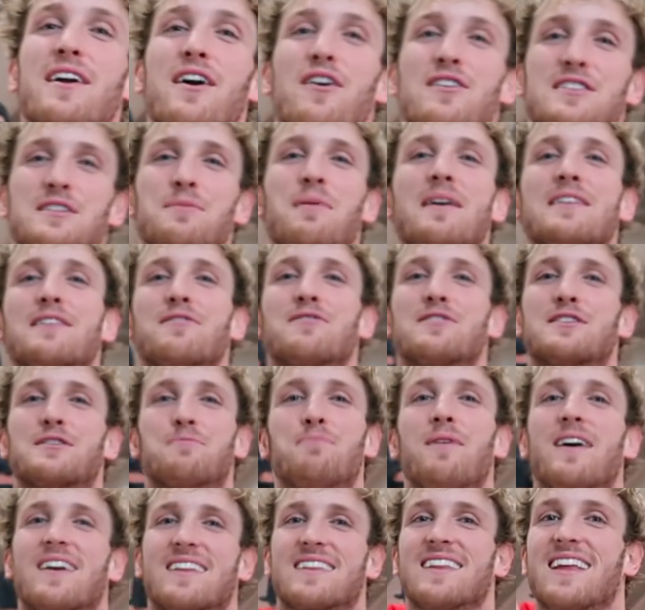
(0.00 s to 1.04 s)
yo, it's about the
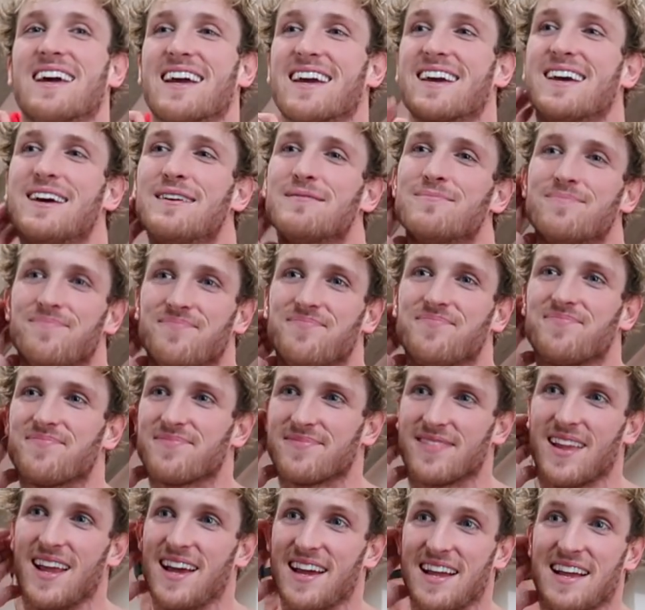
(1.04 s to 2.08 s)
respect, like,
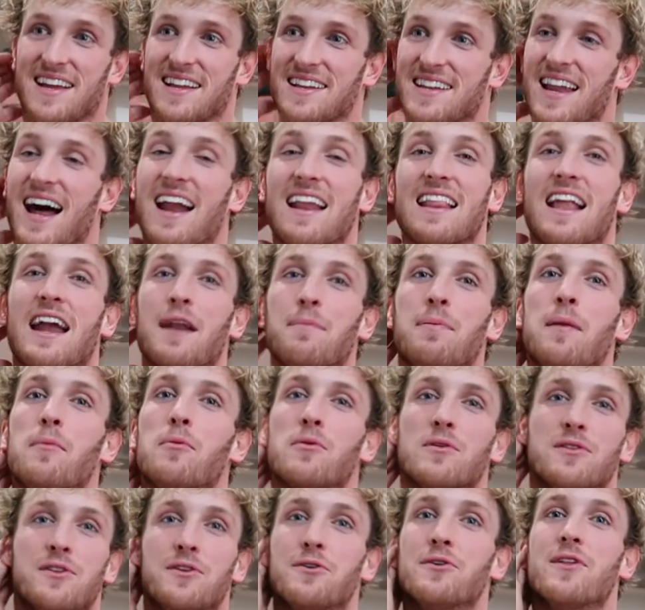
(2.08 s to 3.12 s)
not a lot of people
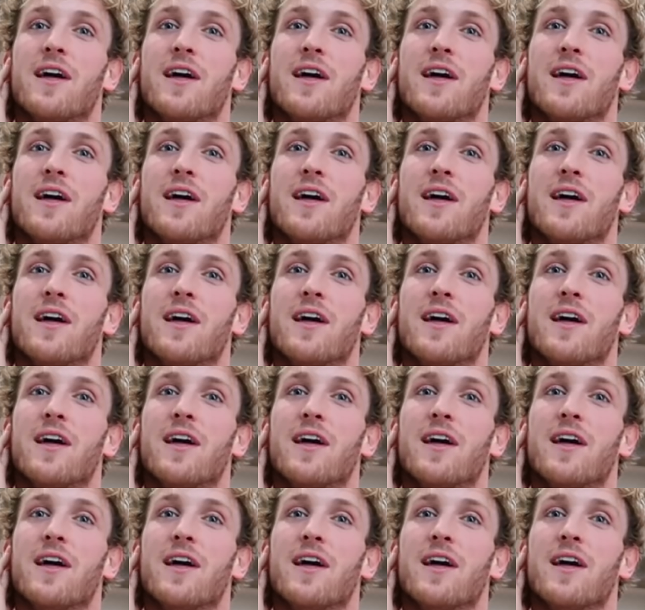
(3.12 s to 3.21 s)
would do